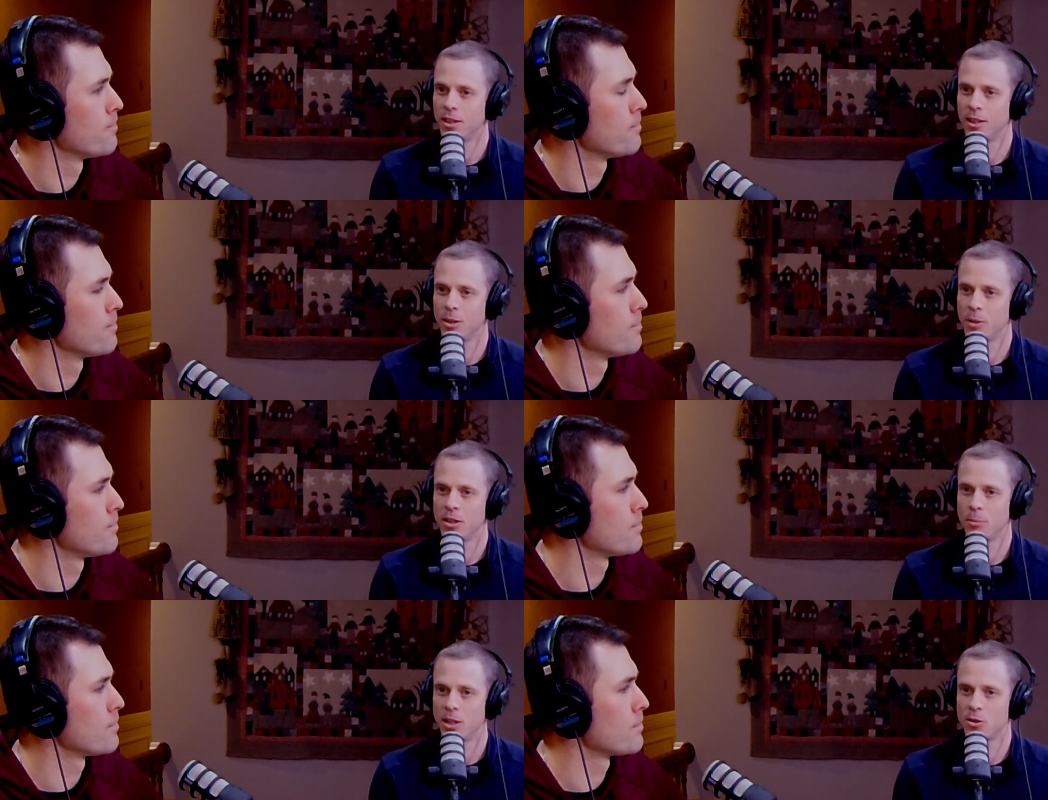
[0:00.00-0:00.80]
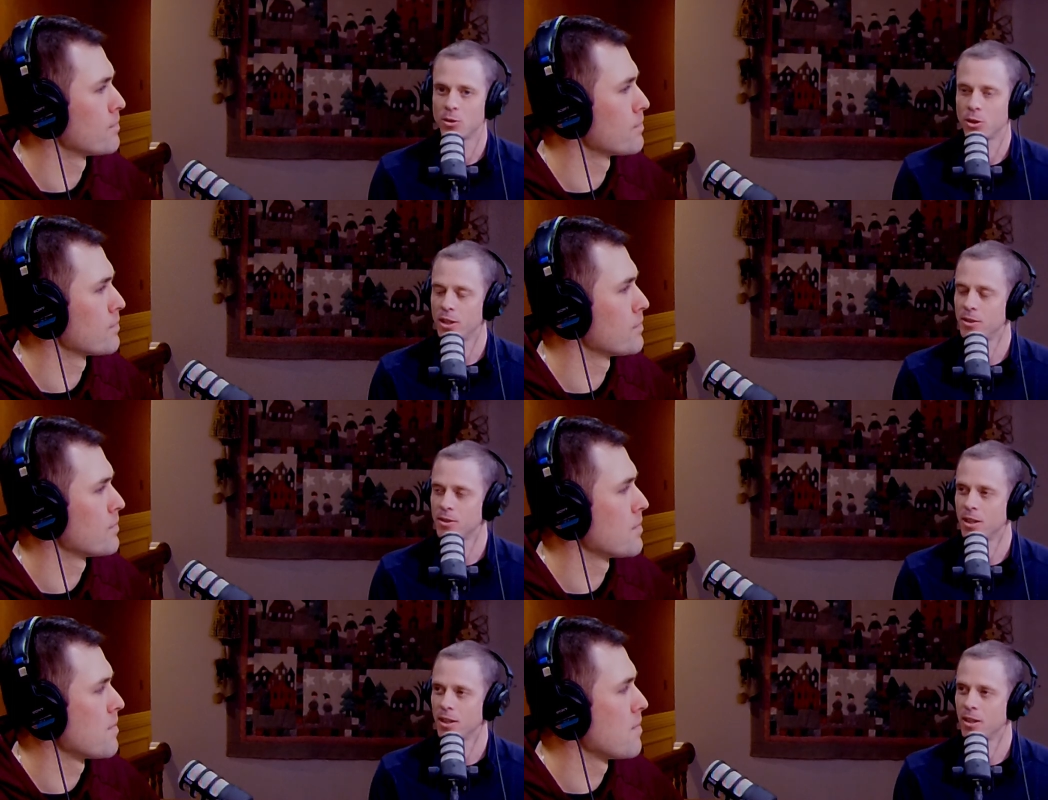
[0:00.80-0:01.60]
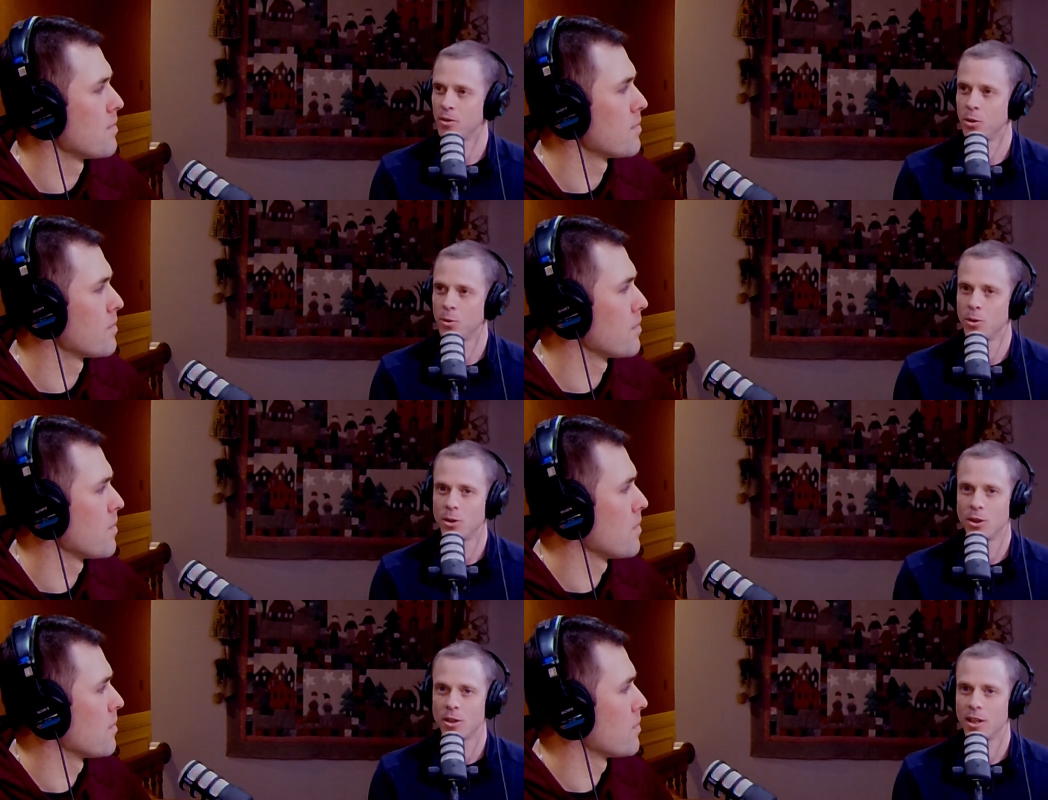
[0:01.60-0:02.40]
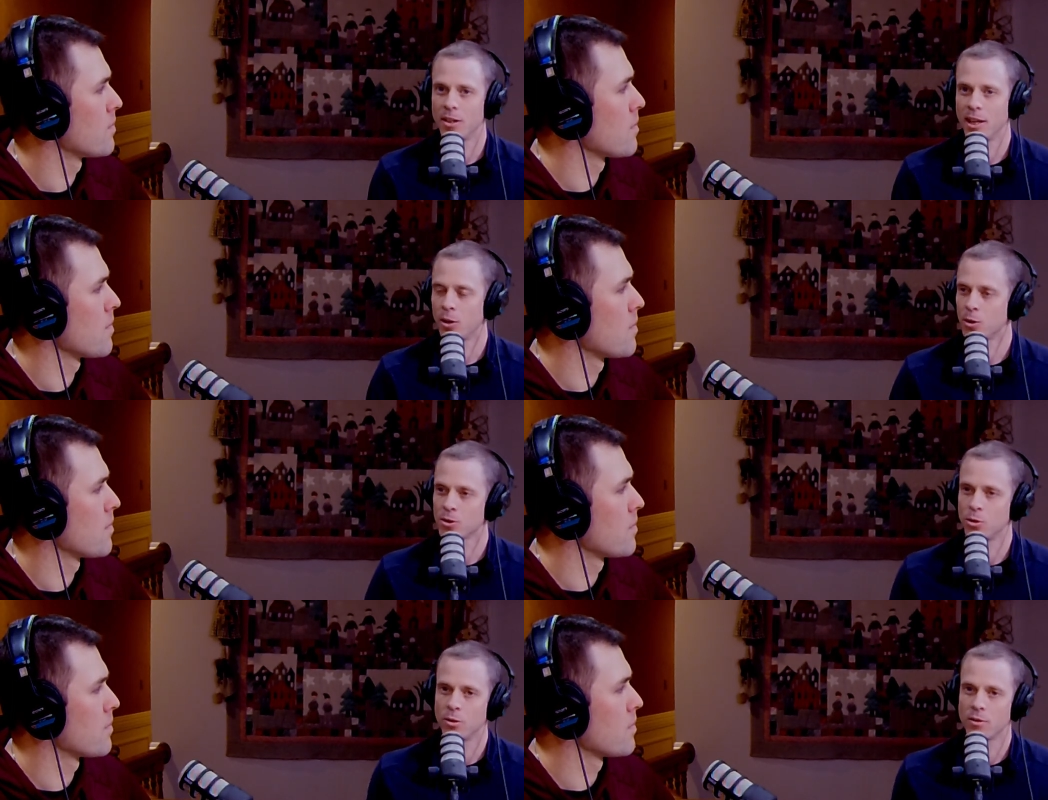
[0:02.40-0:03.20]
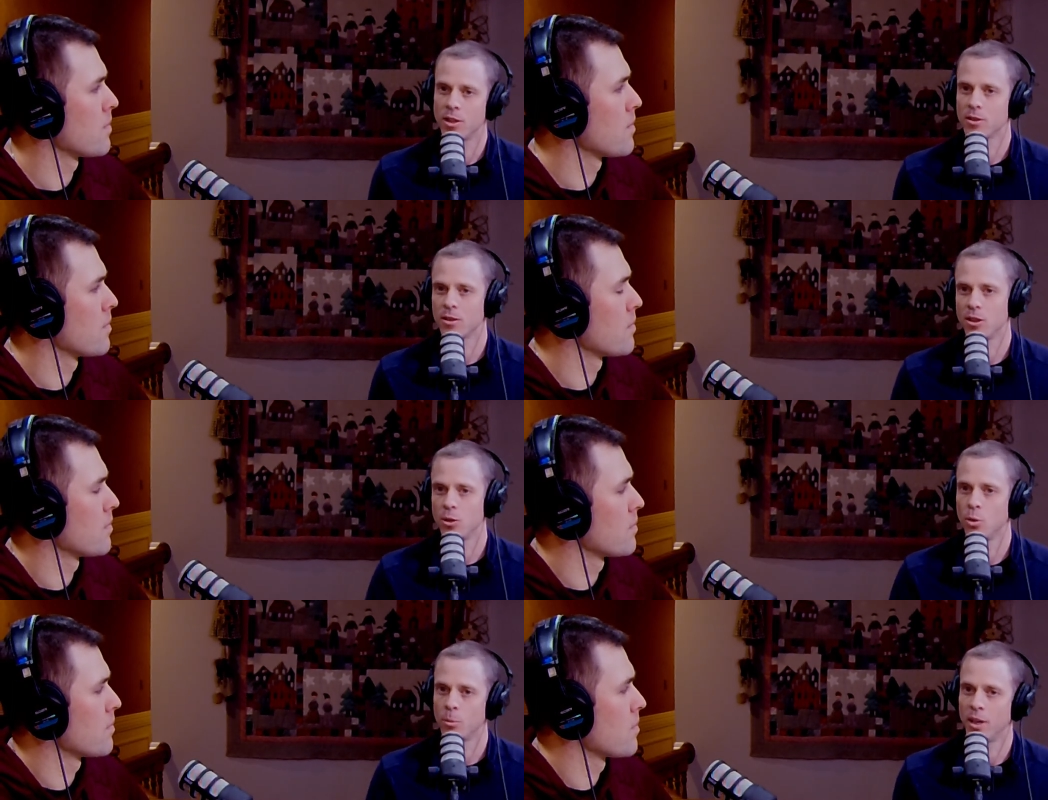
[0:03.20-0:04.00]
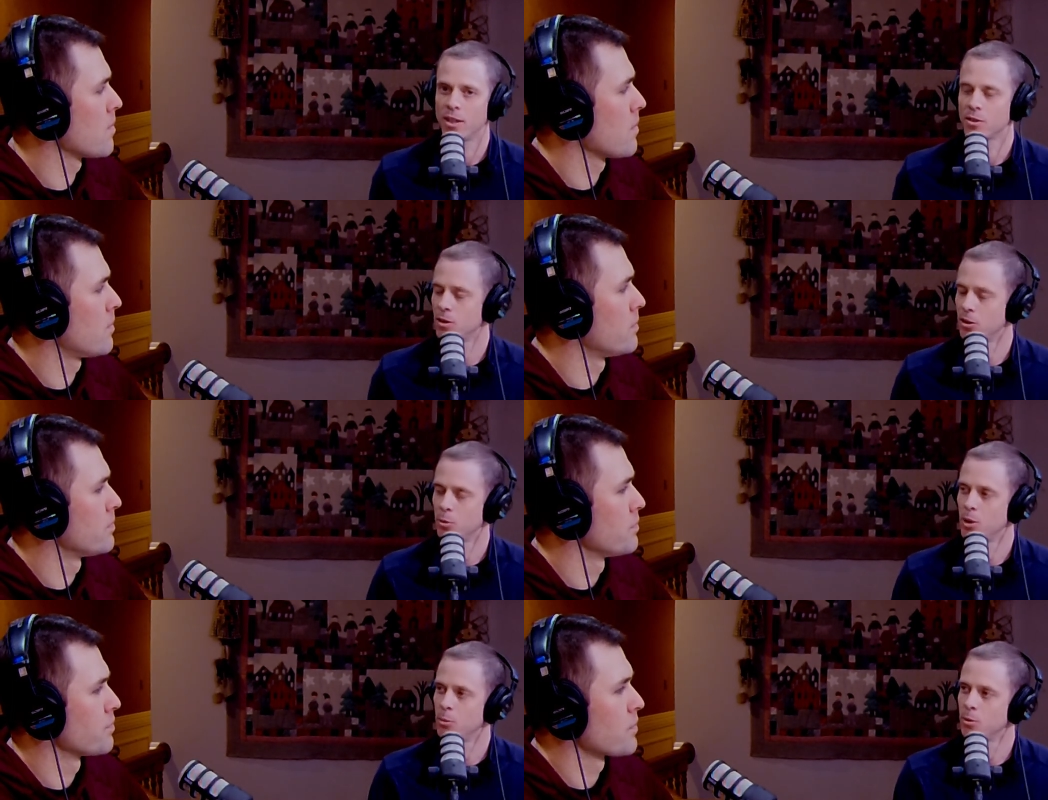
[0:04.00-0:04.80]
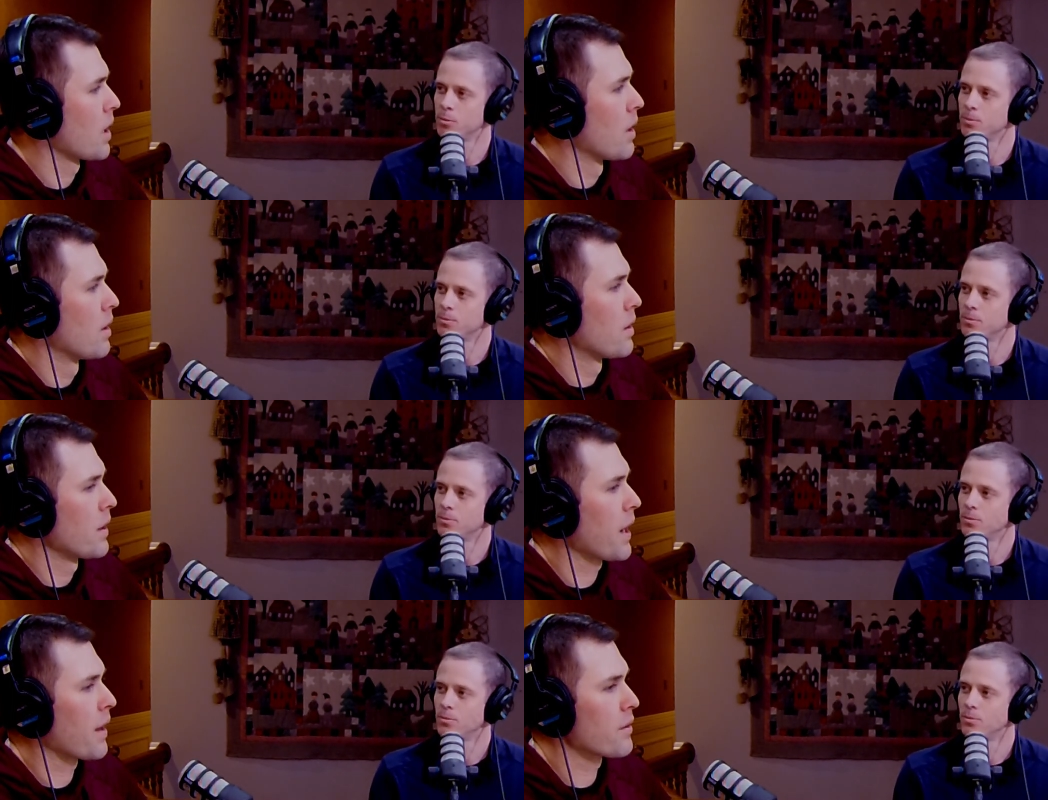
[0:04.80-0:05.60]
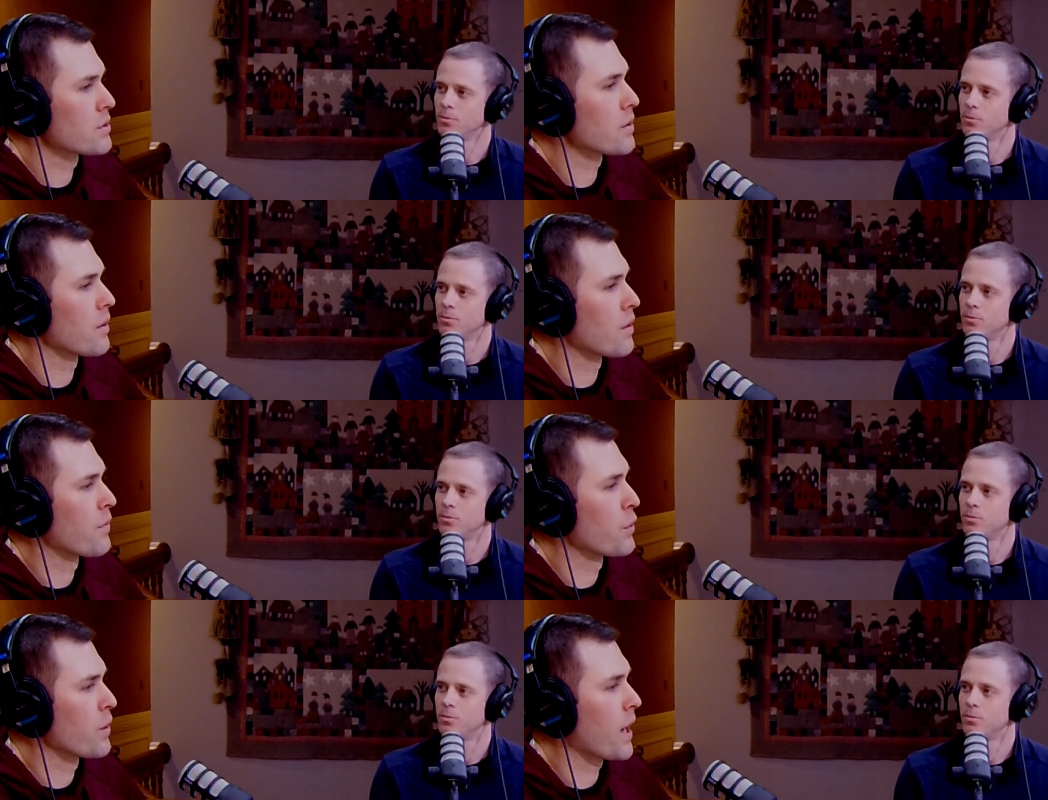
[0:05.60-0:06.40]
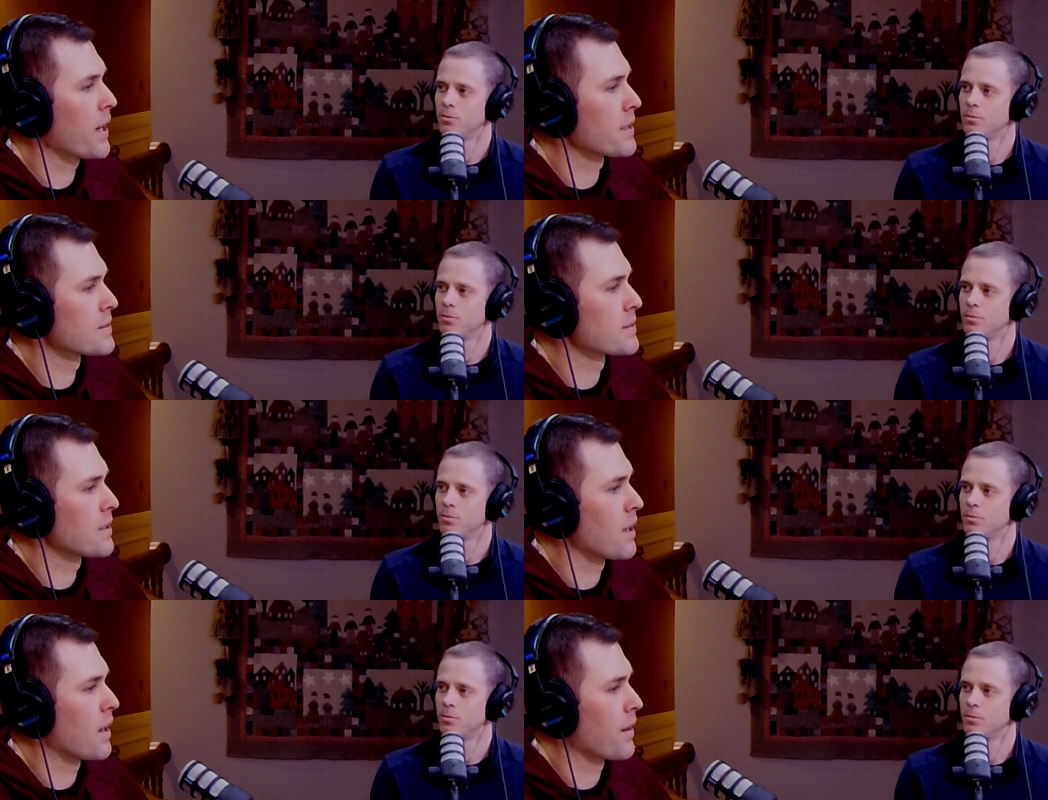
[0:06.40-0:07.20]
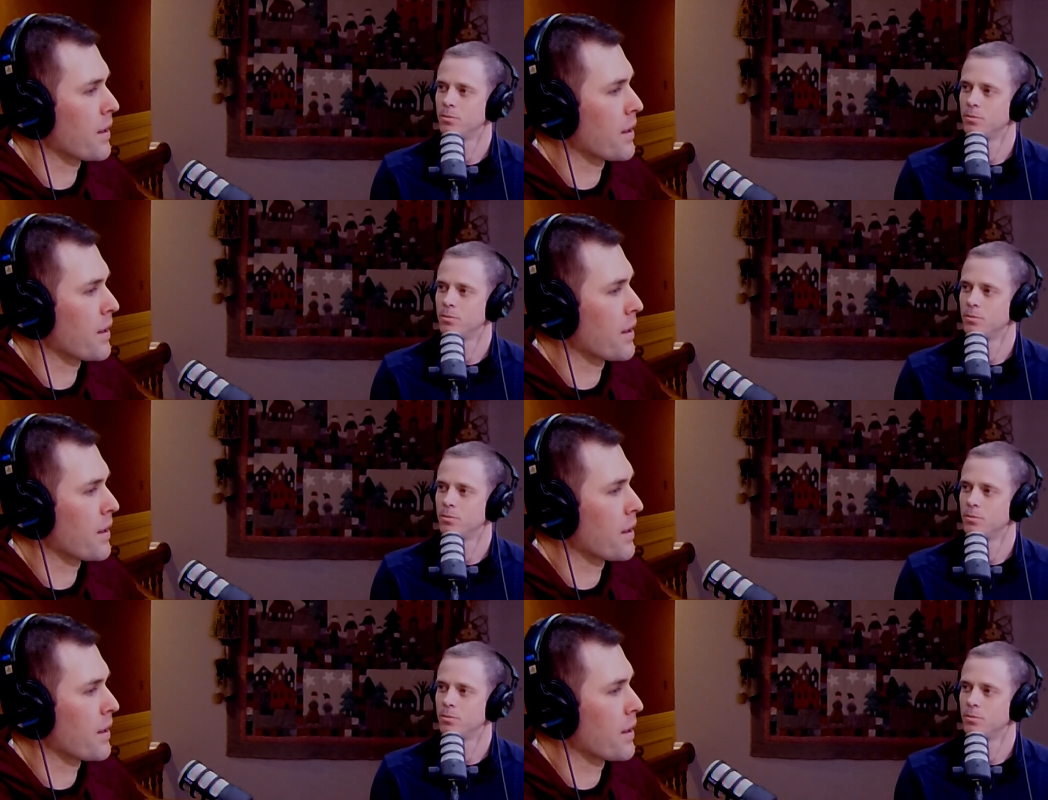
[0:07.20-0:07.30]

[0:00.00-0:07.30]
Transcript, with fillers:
Speaker 1: um, in the major leagues, that give you that that arsenal of things that you want to pass on to other people?
Speaker 2: Yeah, there's a, there's a few guys uh,